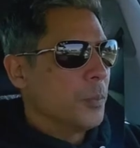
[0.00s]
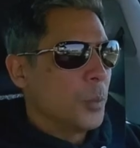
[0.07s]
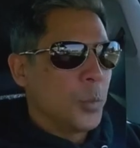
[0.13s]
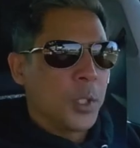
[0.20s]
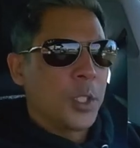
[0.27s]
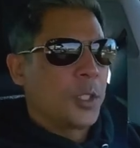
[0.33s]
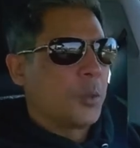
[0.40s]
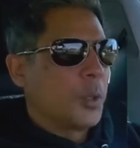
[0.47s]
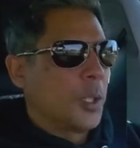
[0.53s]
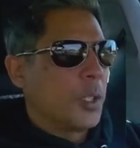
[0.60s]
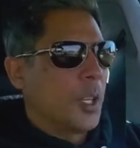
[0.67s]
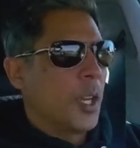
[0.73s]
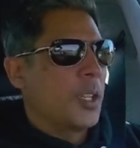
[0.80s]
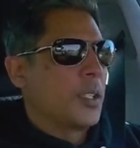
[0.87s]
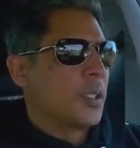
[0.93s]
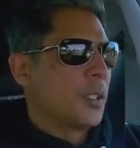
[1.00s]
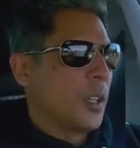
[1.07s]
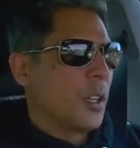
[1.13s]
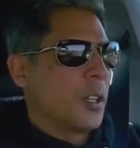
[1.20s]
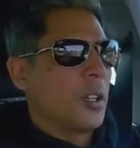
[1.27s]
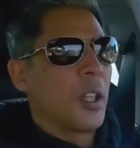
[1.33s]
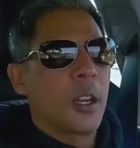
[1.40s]
which is really nice.
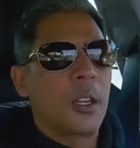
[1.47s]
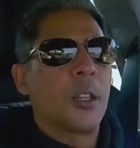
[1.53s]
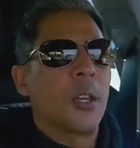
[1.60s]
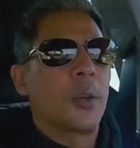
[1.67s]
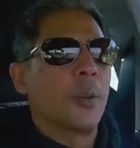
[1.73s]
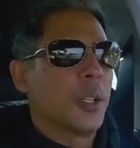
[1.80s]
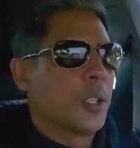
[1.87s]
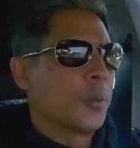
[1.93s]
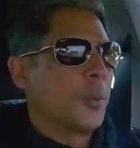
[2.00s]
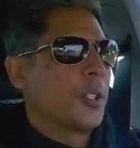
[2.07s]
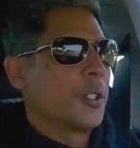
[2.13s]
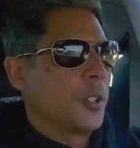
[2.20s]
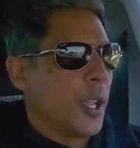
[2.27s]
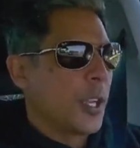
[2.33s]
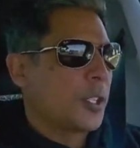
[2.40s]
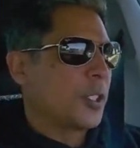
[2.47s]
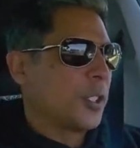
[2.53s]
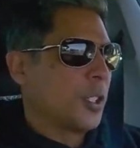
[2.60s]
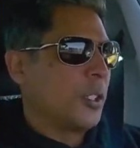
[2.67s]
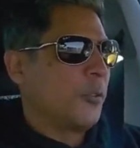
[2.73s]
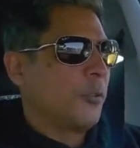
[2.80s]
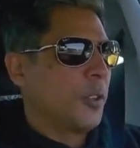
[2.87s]
On a lot of lowering springs, you
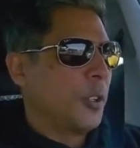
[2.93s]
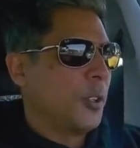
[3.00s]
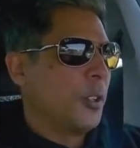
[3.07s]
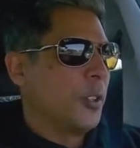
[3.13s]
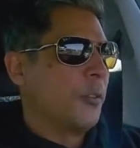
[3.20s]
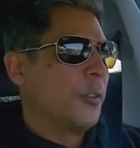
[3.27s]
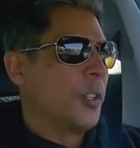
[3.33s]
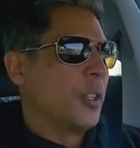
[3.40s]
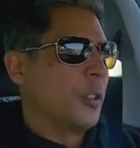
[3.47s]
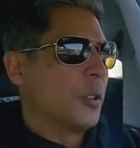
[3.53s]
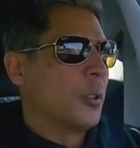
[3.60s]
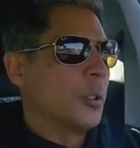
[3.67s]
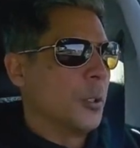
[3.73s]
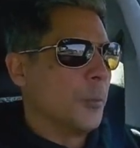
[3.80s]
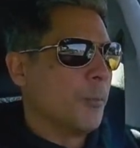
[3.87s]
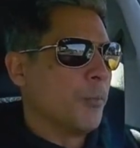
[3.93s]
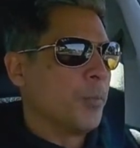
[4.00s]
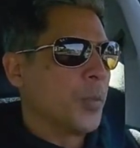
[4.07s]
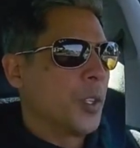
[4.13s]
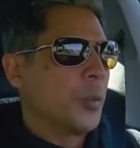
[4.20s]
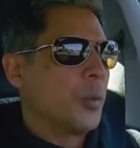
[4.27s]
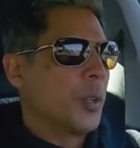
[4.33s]
actually feel the vehicle
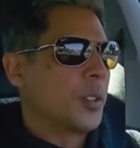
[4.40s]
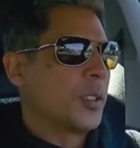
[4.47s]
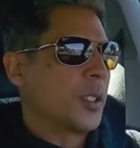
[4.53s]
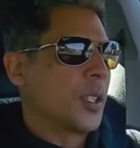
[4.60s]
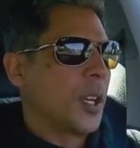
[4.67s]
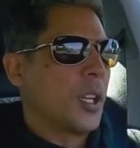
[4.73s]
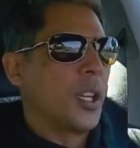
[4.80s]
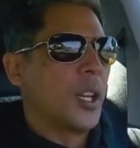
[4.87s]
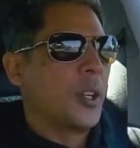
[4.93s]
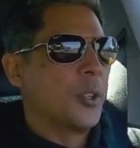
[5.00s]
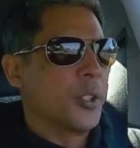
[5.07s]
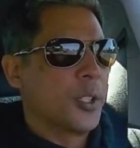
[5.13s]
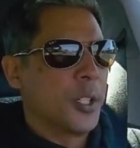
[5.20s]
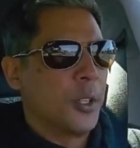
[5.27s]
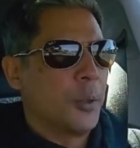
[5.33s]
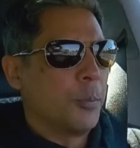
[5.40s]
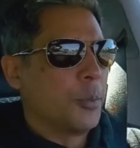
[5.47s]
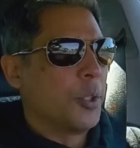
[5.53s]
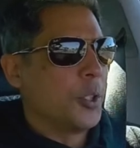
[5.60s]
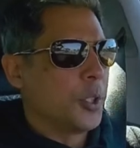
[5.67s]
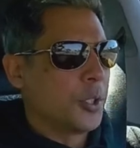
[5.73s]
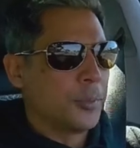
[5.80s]
wants to kind of understeer and
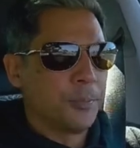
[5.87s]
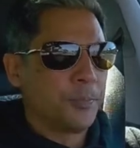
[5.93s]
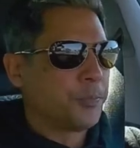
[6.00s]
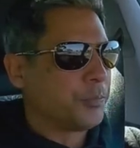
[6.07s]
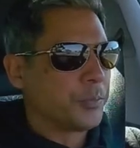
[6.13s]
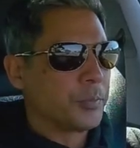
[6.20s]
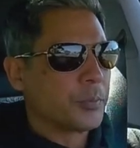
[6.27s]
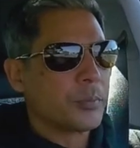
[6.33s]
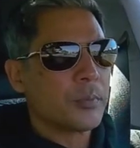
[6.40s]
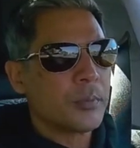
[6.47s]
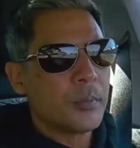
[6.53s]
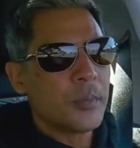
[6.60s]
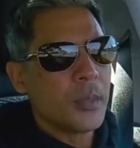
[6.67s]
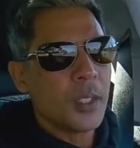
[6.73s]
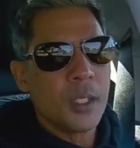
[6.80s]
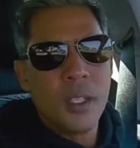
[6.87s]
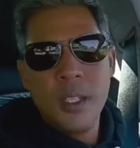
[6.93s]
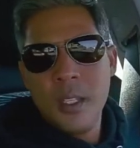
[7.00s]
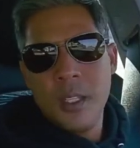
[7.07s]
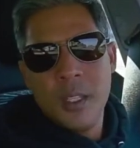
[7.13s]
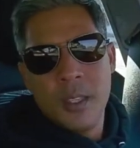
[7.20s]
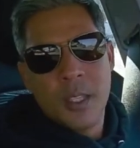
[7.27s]
push.
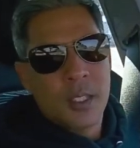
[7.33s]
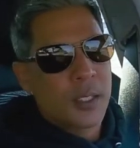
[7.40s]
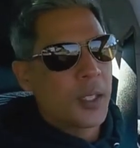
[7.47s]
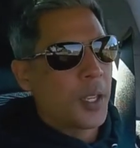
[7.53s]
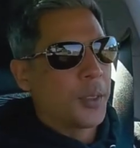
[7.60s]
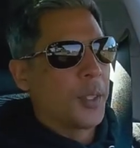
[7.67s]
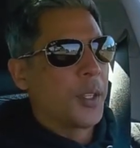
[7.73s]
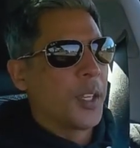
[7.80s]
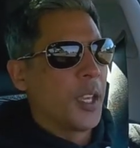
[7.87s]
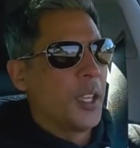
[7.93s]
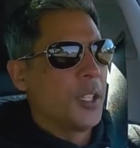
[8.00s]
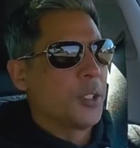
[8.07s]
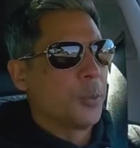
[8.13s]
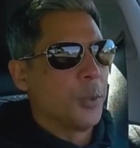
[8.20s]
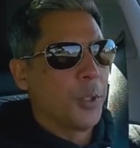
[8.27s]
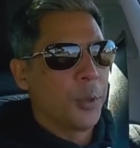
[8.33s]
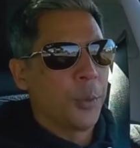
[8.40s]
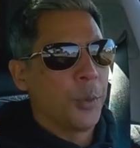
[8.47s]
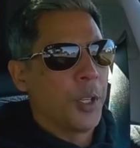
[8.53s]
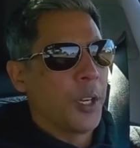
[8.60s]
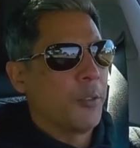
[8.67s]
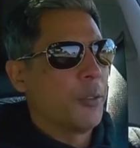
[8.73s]
That's not the case with
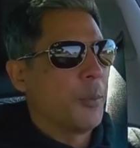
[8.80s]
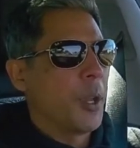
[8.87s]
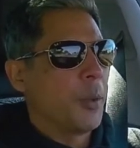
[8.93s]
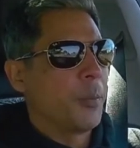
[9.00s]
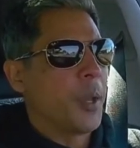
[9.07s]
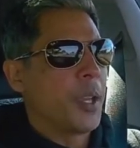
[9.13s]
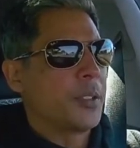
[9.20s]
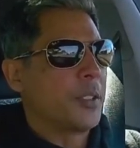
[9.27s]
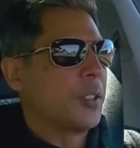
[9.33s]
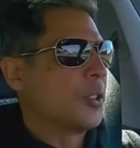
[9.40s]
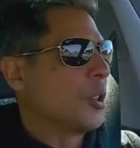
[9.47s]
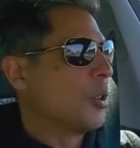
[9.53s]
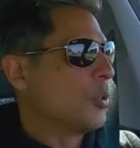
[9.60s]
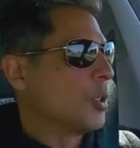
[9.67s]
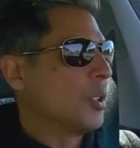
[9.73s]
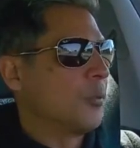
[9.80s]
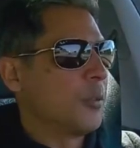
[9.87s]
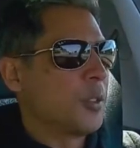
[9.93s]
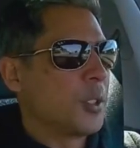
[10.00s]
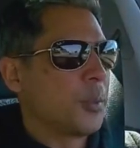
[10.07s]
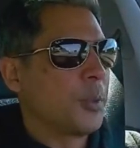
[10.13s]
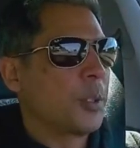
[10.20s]
whatever Mountainpass has chosen
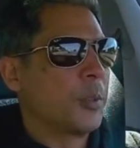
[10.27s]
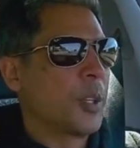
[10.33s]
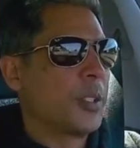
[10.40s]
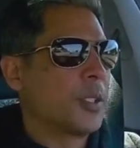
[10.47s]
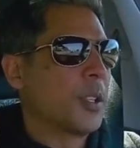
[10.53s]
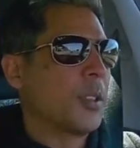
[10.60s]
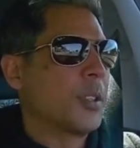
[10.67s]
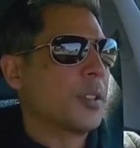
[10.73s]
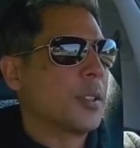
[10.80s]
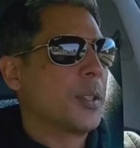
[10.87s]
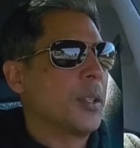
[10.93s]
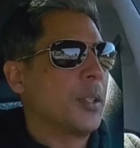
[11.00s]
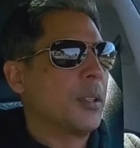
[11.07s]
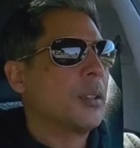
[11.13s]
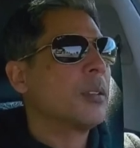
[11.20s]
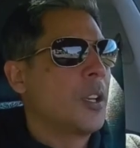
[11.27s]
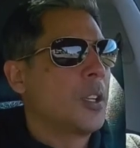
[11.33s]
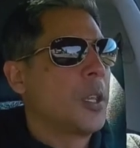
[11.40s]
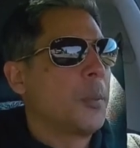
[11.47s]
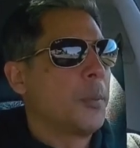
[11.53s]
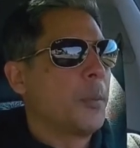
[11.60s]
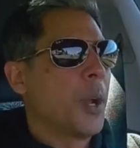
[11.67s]
for spring rates on this thing. Now
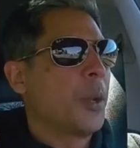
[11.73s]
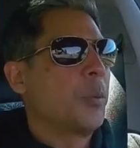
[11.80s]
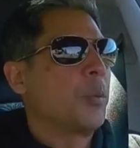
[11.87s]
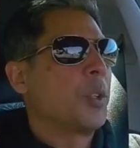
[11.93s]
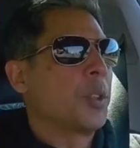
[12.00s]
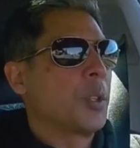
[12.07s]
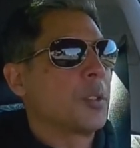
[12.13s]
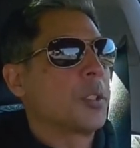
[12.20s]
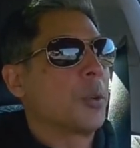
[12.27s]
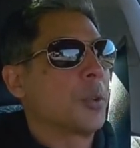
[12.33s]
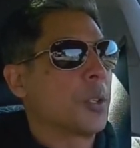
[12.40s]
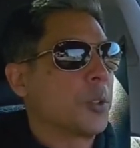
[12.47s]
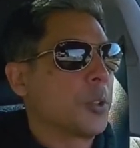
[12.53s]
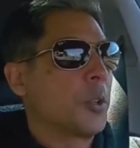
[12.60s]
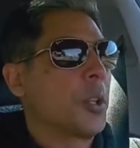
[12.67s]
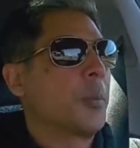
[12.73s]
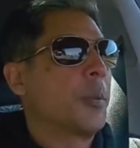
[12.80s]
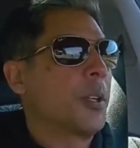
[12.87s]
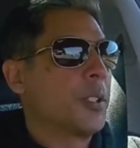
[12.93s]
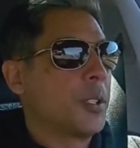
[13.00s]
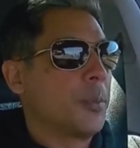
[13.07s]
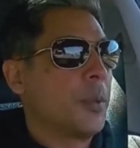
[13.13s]
keep in mind, with those lower control arm
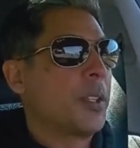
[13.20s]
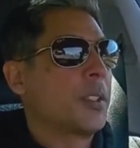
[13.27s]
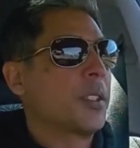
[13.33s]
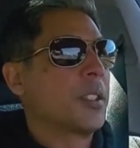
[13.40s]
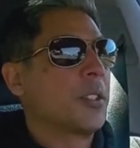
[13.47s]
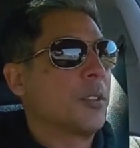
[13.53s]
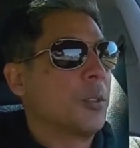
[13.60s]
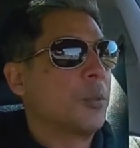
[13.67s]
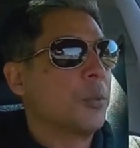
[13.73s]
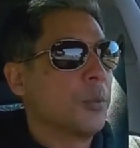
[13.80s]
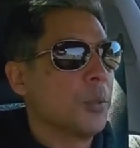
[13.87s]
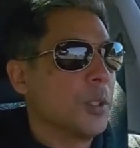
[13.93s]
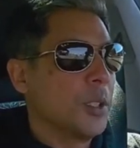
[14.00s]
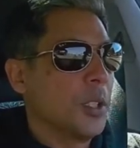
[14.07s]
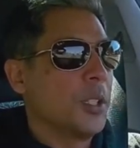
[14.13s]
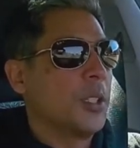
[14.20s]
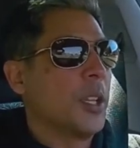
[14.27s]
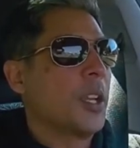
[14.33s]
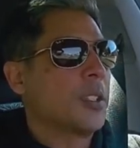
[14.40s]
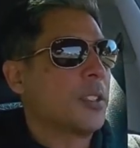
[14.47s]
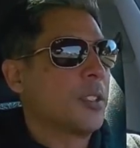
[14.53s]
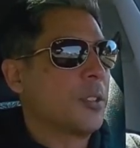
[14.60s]
bearings, it makes the steering really
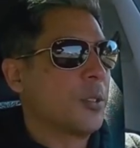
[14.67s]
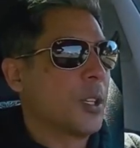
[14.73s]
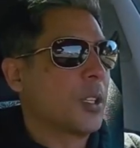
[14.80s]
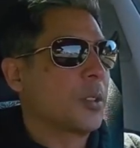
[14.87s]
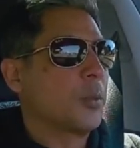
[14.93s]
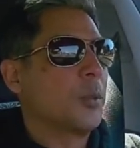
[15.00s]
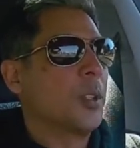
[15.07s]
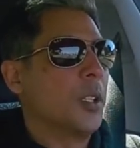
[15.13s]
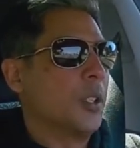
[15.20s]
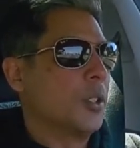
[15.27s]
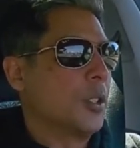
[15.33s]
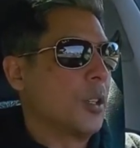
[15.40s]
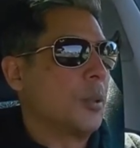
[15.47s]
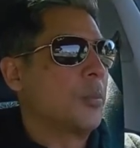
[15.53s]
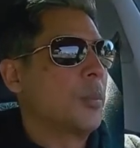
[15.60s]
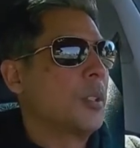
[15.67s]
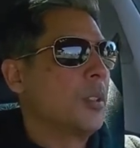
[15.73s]
nice and direct, really sharp.